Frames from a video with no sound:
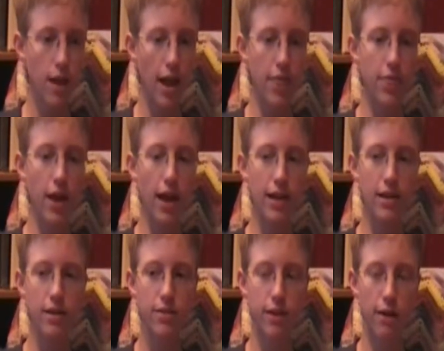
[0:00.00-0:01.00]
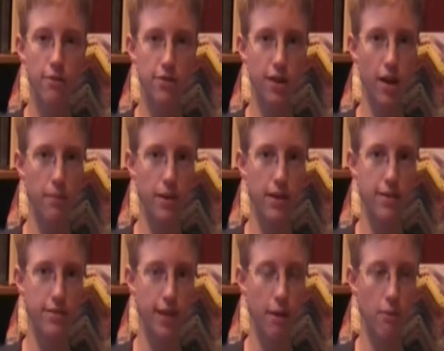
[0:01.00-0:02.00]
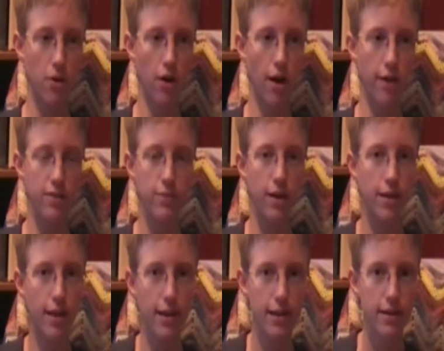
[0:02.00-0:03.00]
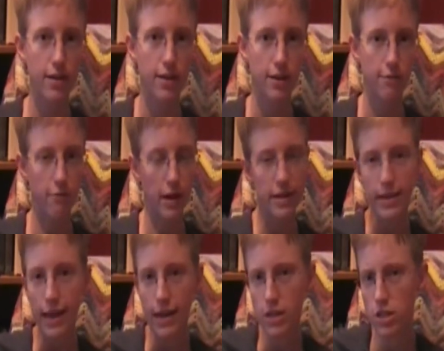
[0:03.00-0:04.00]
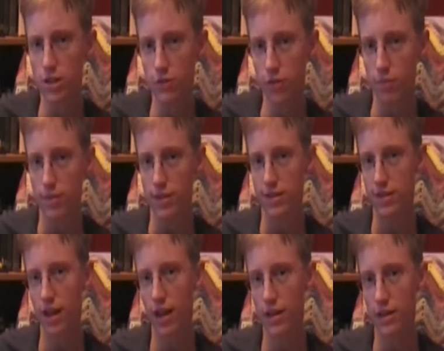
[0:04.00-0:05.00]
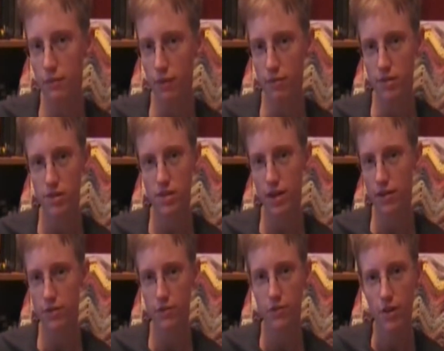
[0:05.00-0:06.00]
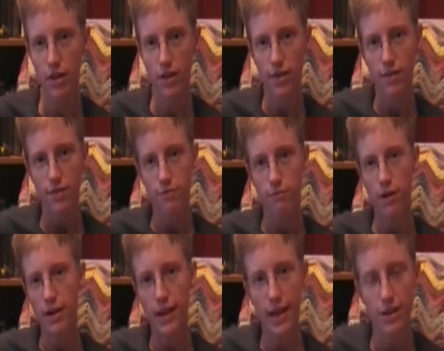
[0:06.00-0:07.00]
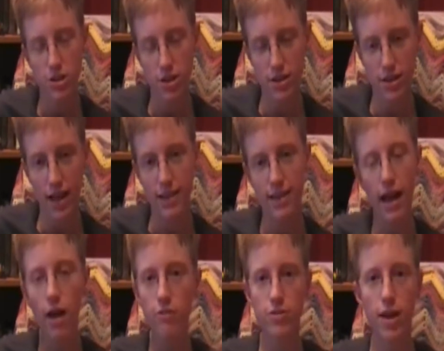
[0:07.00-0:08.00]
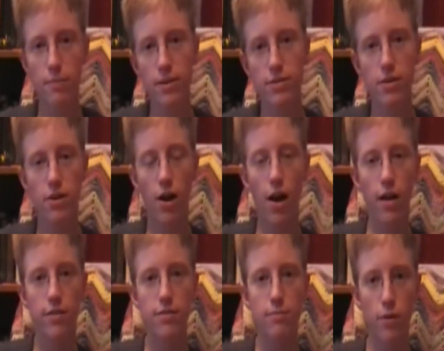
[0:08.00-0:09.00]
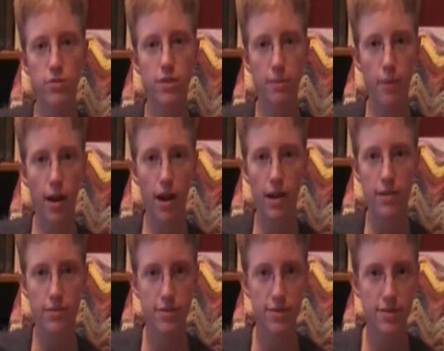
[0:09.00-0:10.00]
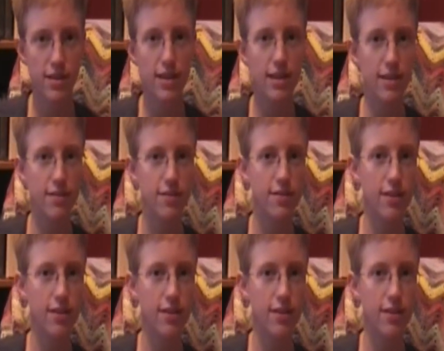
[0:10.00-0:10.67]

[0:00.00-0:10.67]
And then there were zombies that were caused by like radiation from the sun, and we were scared of radiation. And now zombies are caused mostly by disease.